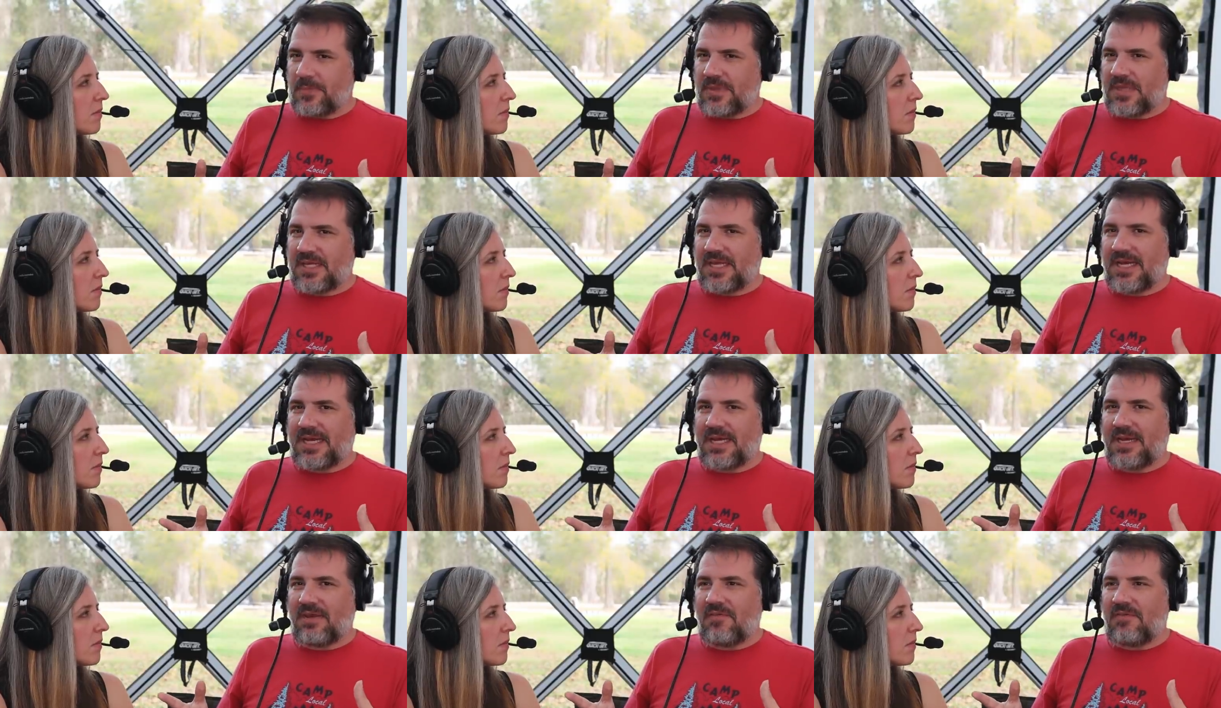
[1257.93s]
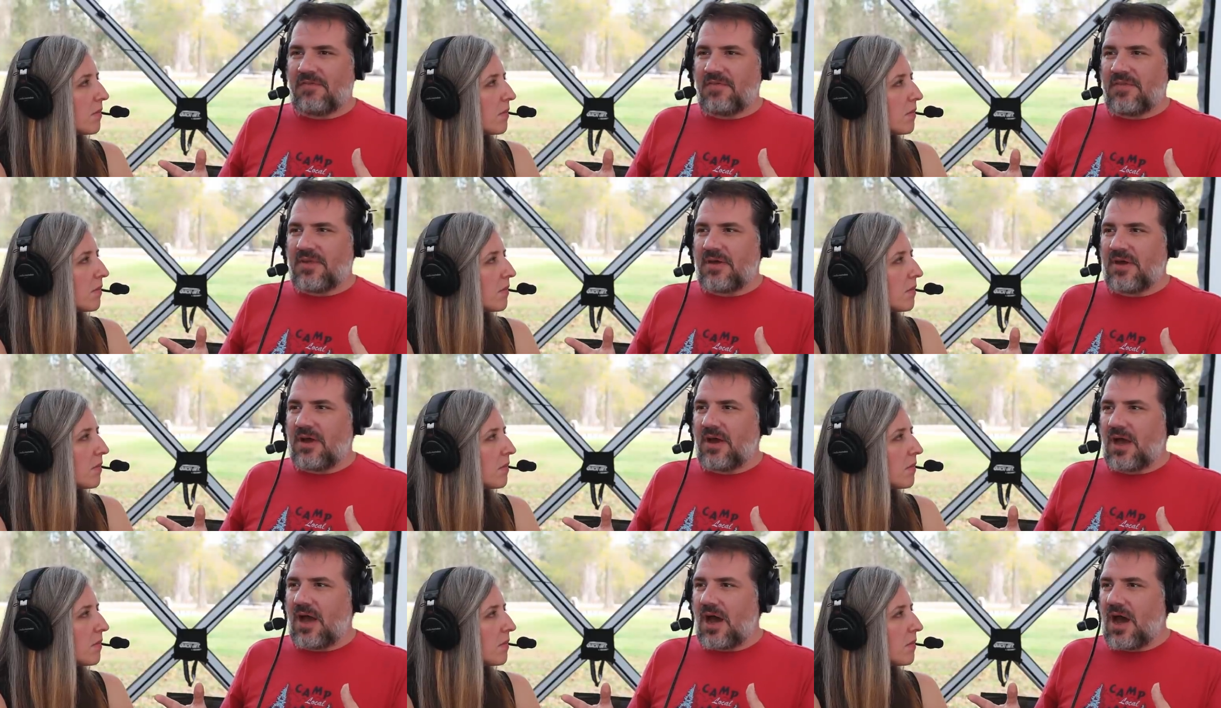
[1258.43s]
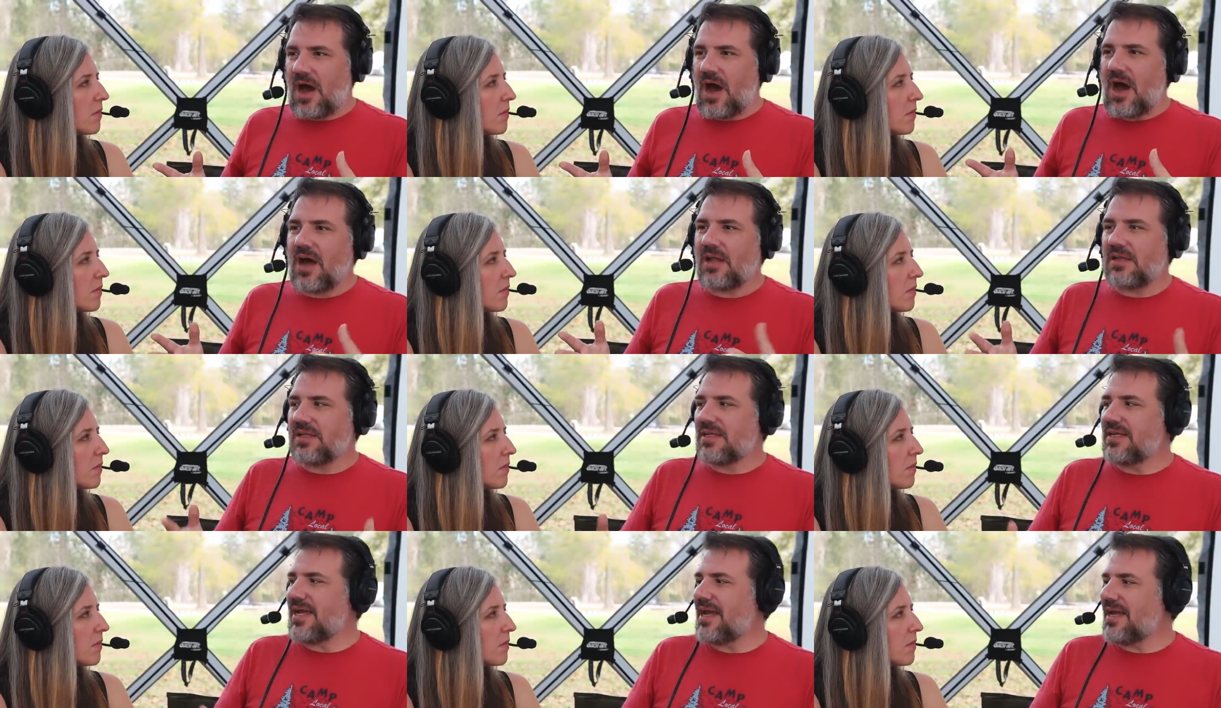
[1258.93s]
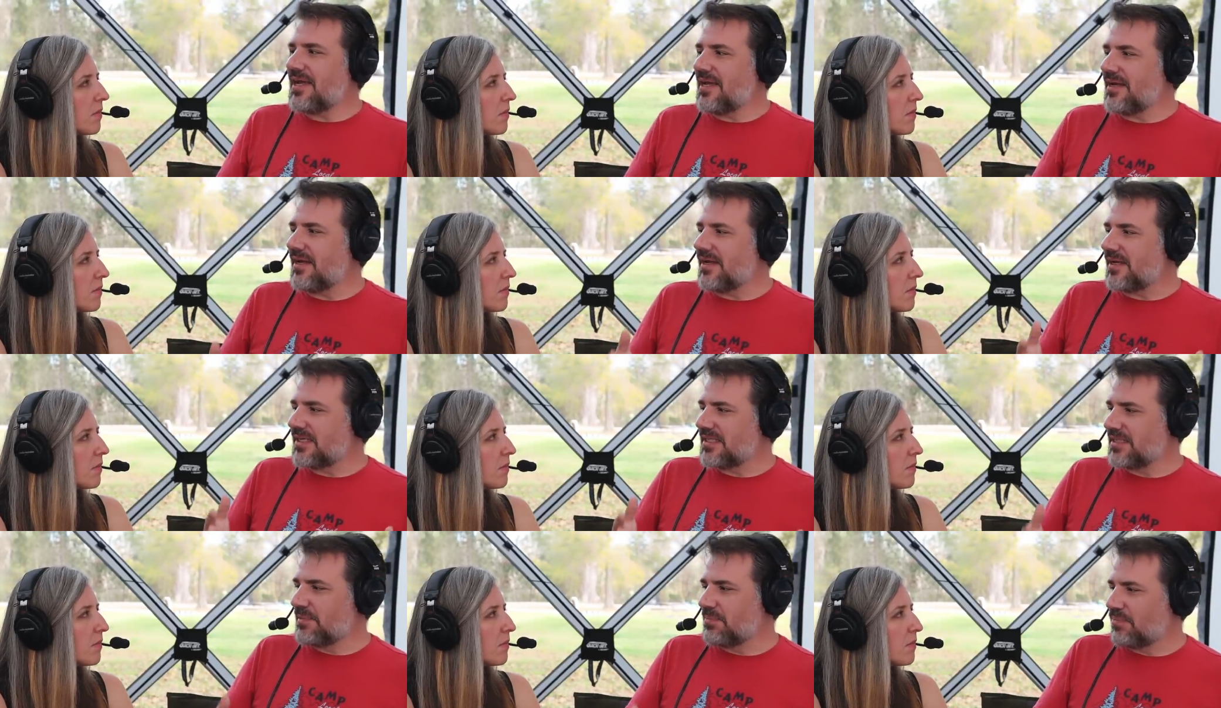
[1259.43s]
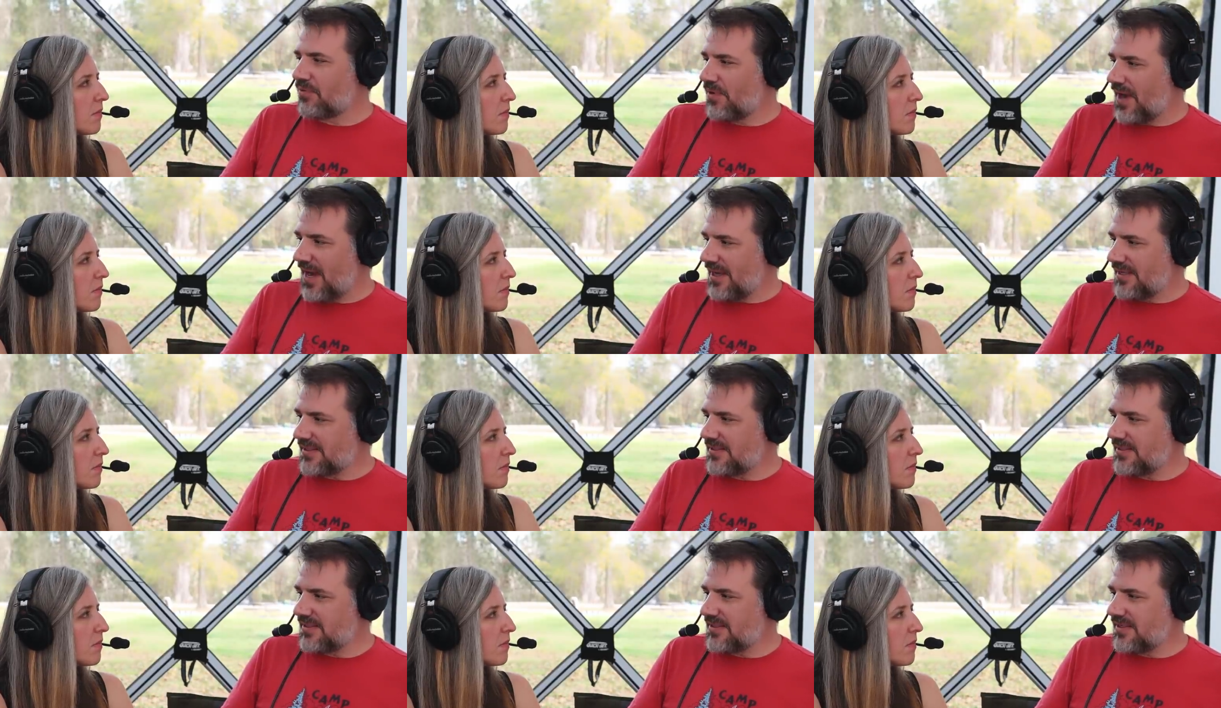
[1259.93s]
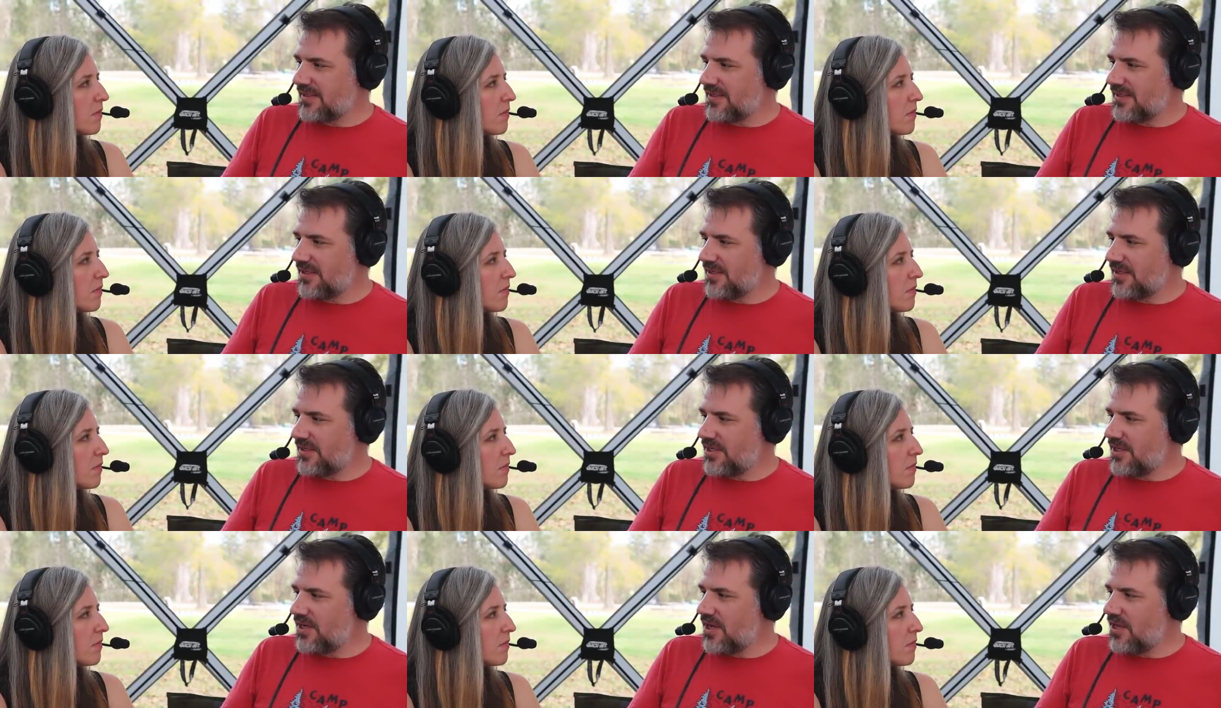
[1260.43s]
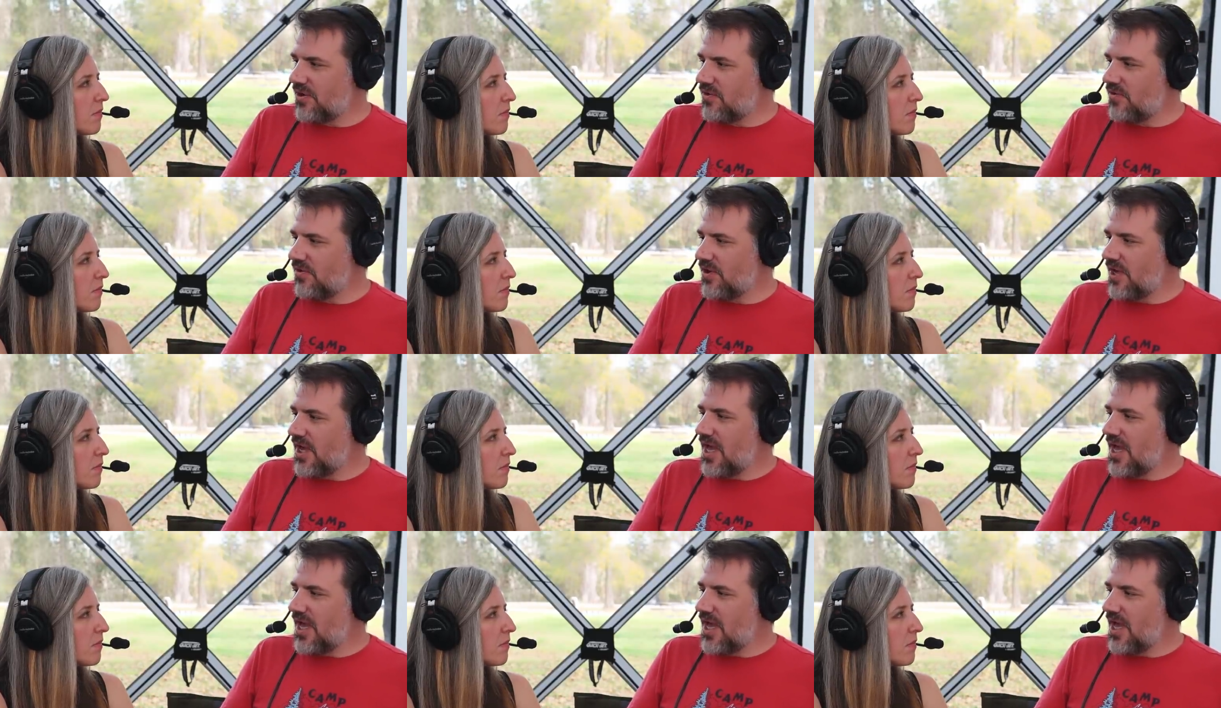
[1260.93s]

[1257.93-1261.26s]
Speaker 1: like the Holiday Inn Express, you know,